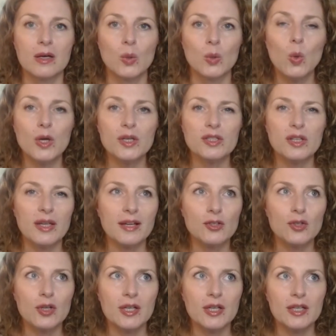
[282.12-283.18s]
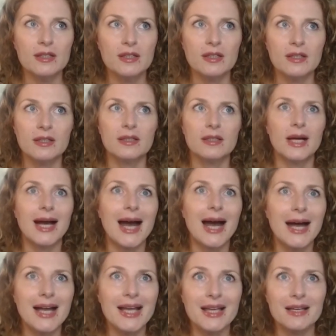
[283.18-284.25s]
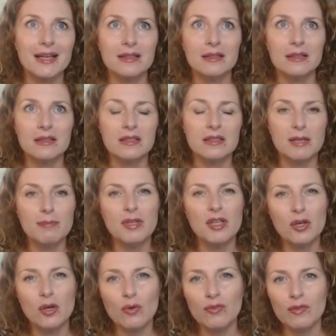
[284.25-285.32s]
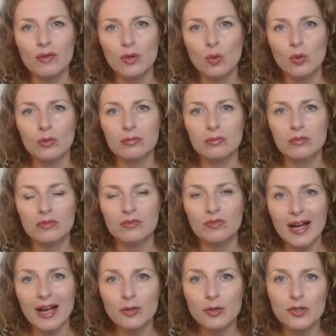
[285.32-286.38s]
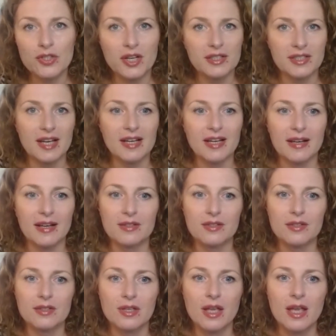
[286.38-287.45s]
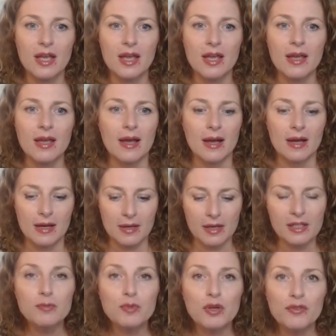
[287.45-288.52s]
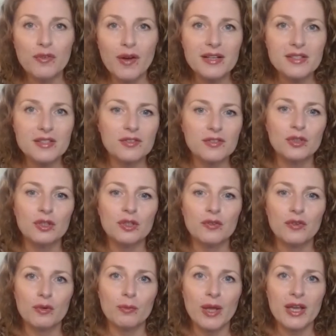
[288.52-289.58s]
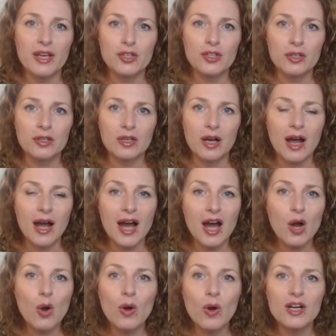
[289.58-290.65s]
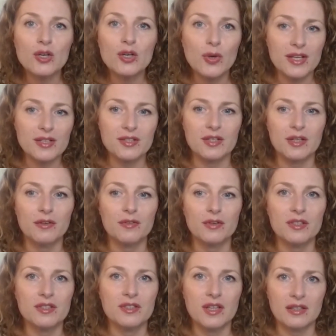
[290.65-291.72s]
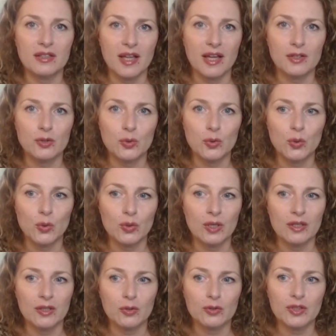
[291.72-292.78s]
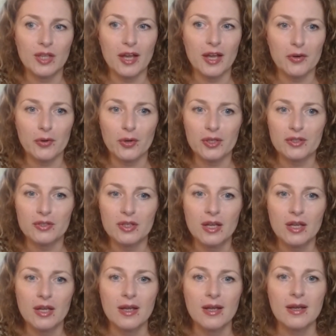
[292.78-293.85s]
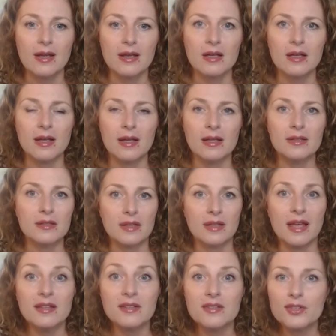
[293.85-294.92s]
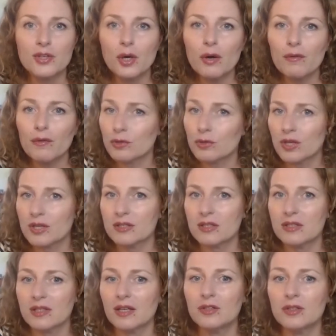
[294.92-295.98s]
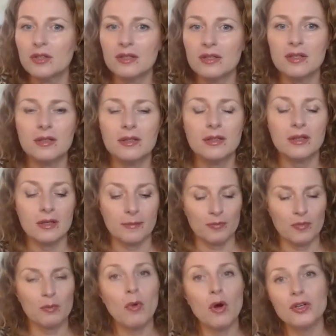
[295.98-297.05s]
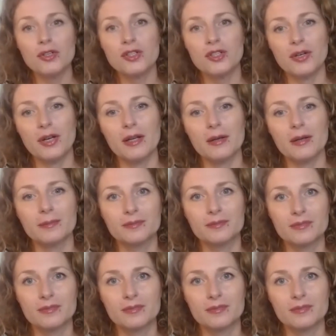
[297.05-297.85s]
What actually the high TPO values are telling us? It provides us with information how aggressive is the attack to your thyroid. It can serve also, as I said, as a monitoring